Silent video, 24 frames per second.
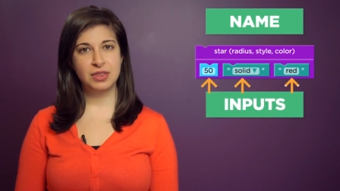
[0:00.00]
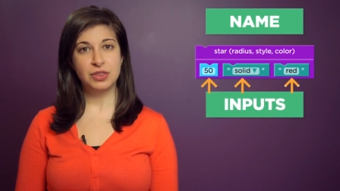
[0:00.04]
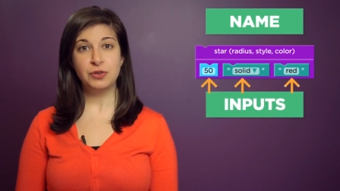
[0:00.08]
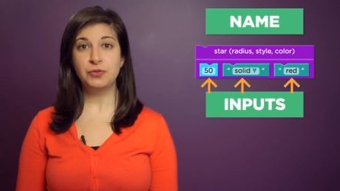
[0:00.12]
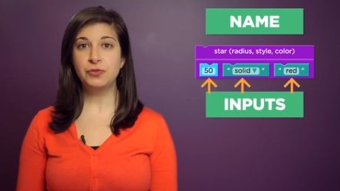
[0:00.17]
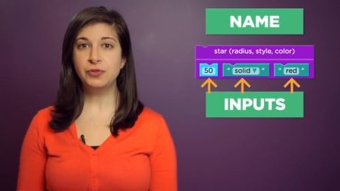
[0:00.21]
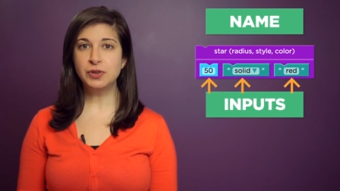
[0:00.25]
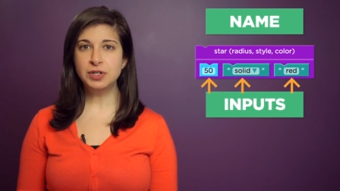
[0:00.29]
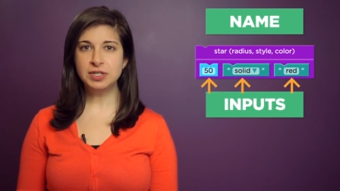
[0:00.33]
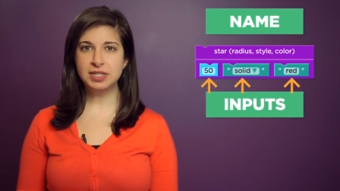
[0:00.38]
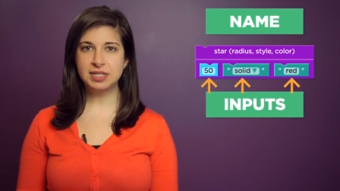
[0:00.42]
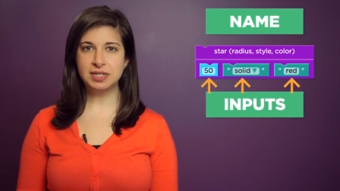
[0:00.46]
The
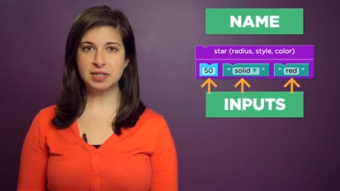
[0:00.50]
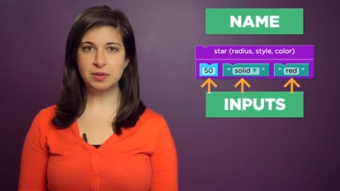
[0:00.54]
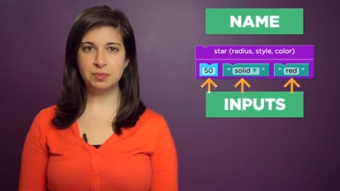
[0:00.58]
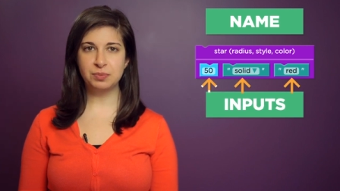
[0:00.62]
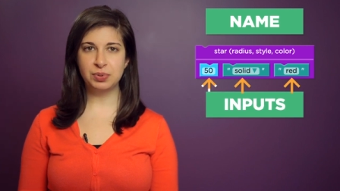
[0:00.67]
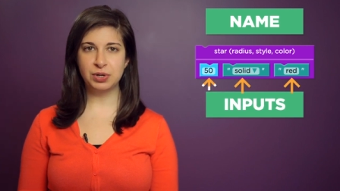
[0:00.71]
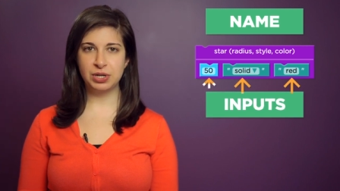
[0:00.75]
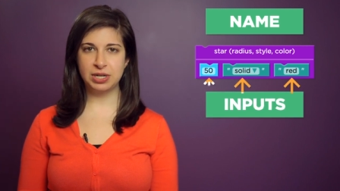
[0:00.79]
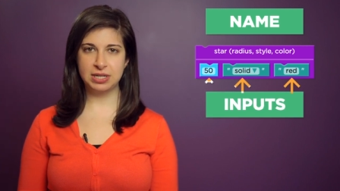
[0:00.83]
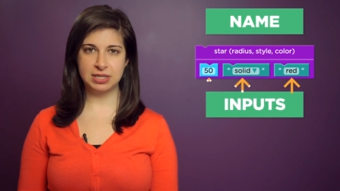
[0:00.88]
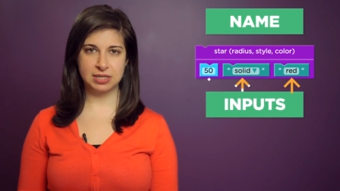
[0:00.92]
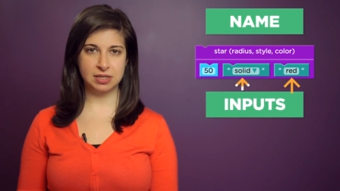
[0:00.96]
first
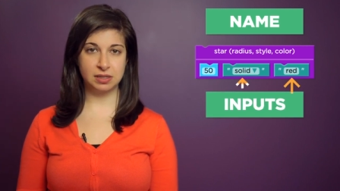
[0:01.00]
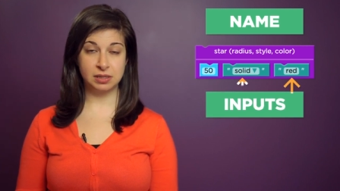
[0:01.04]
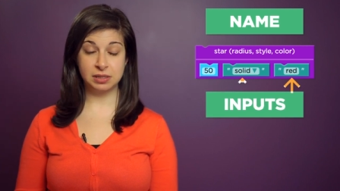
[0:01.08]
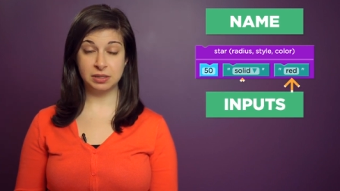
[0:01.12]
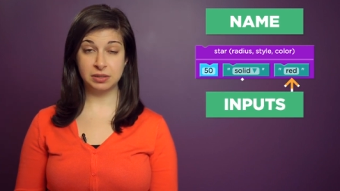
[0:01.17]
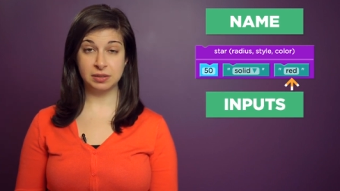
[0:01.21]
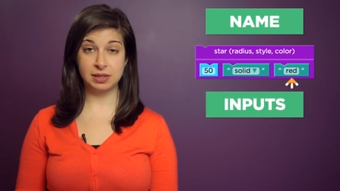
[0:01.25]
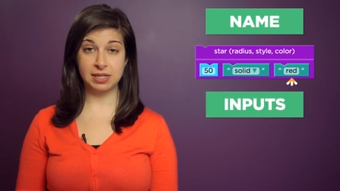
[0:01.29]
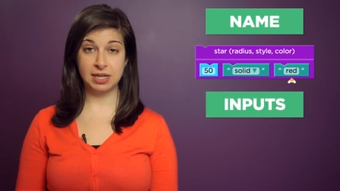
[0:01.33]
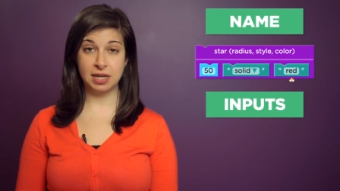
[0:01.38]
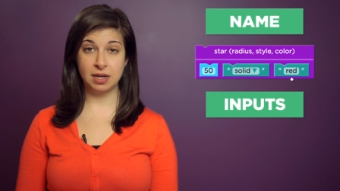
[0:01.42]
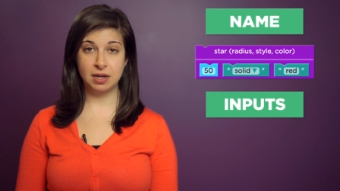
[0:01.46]
input is
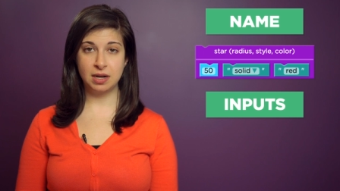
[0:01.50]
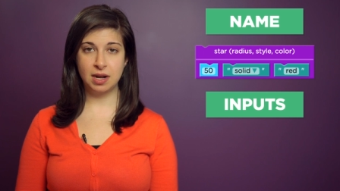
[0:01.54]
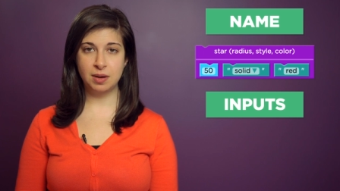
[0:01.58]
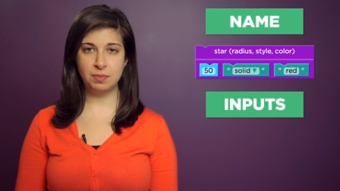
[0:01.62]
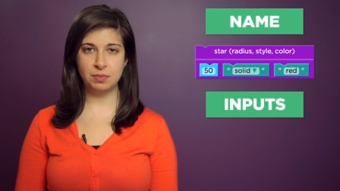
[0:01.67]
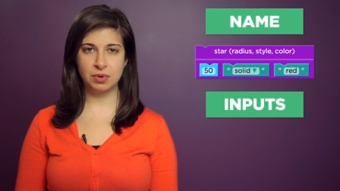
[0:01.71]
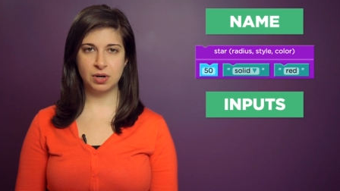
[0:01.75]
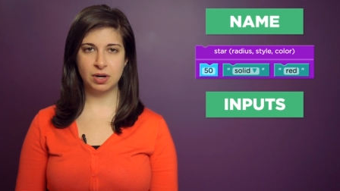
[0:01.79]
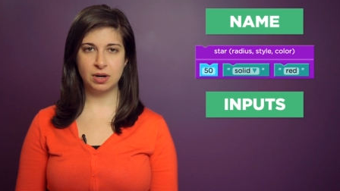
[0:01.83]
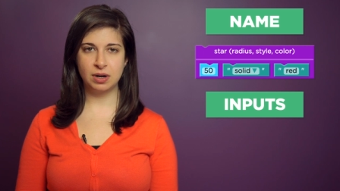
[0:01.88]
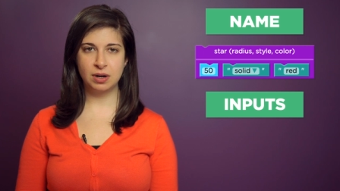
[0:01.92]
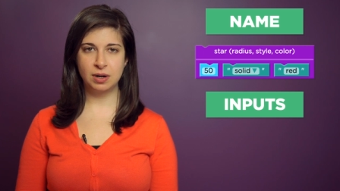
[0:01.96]
clearly a
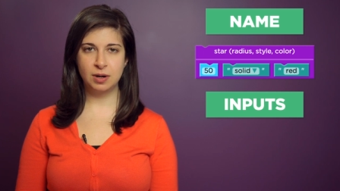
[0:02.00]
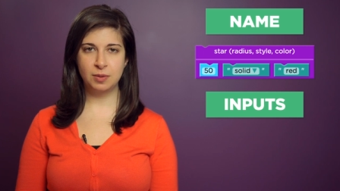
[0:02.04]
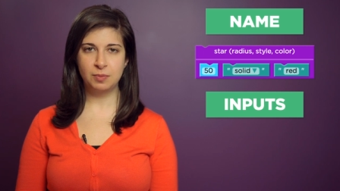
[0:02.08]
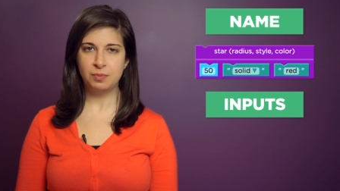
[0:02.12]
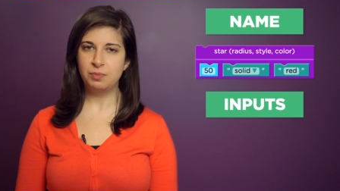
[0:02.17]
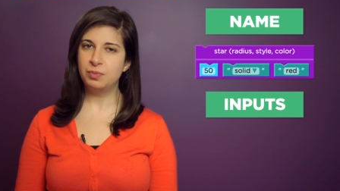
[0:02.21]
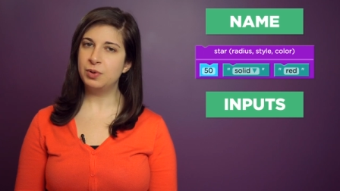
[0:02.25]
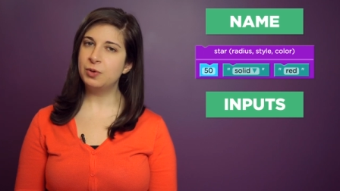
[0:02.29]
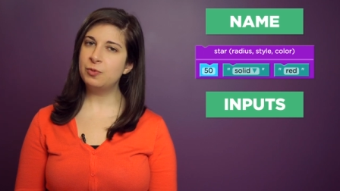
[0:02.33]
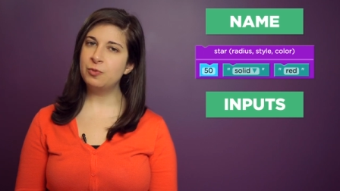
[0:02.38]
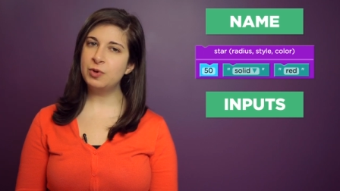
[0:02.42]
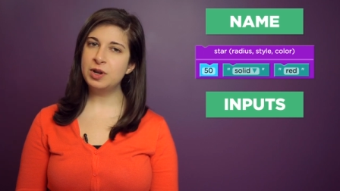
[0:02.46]
number,
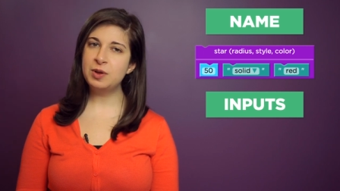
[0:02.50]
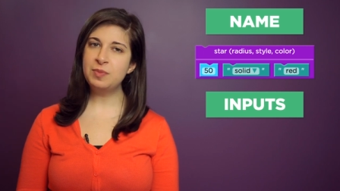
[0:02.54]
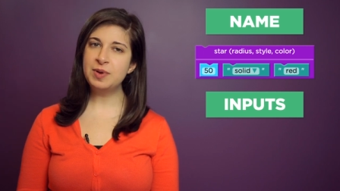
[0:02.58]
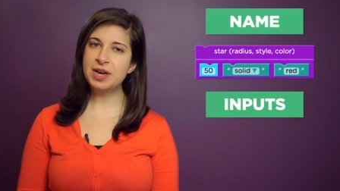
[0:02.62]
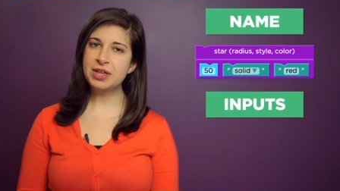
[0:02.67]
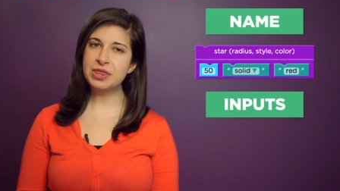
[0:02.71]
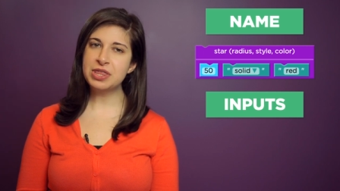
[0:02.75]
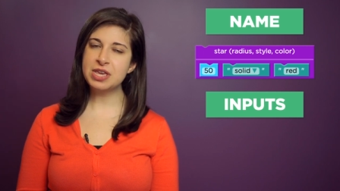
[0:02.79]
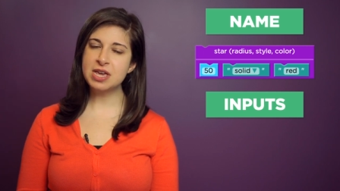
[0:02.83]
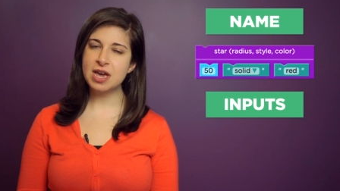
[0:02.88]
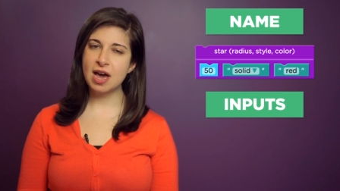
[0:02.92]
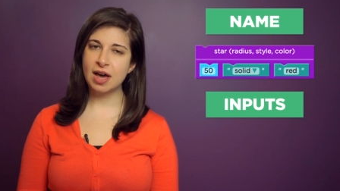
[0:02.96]
but what
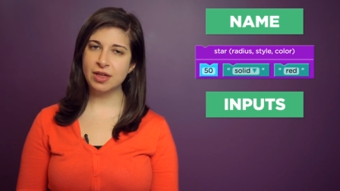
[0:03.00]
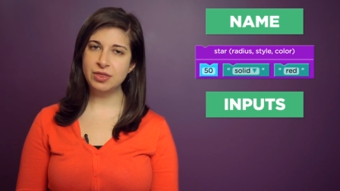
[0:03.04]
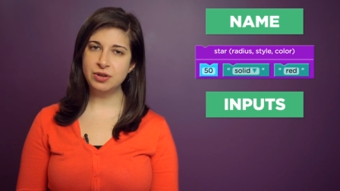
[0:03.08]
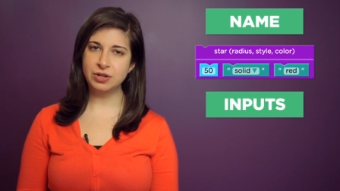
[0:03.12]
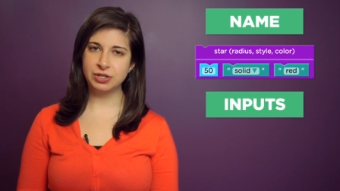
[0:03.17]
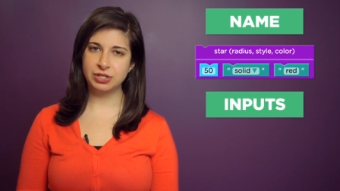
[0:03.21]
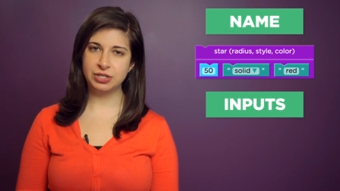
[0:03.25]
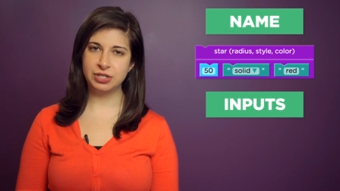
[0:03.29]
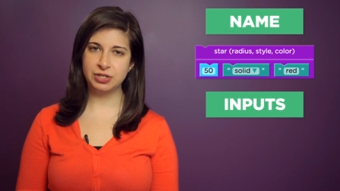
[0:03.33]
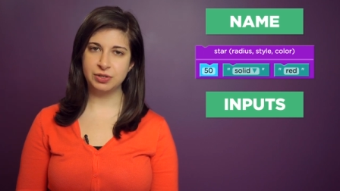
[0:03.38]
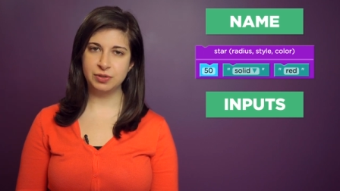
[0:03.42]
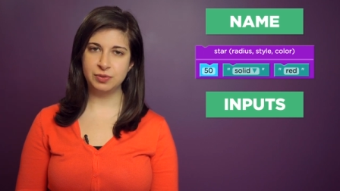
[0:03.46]
about the other
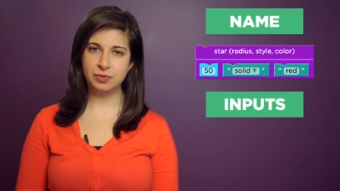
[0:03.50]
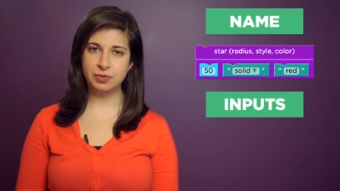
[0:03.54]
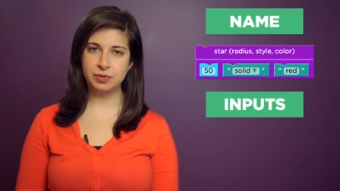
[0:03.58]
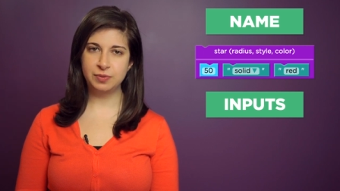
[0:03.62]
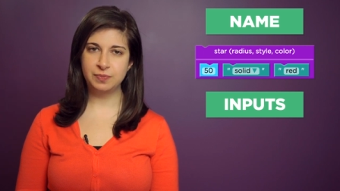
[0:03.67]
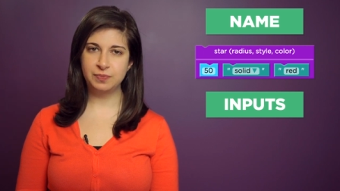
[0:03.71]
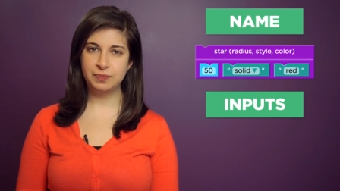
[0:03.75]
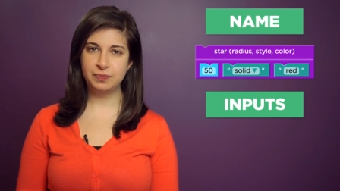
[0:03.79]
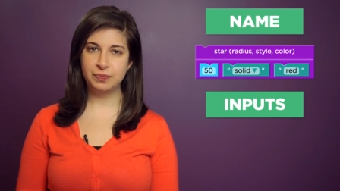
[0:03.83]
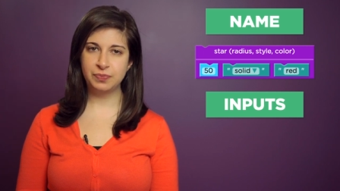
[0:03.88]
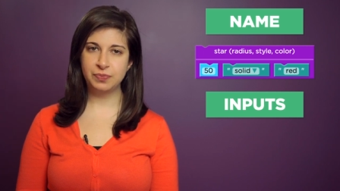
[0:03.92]
two?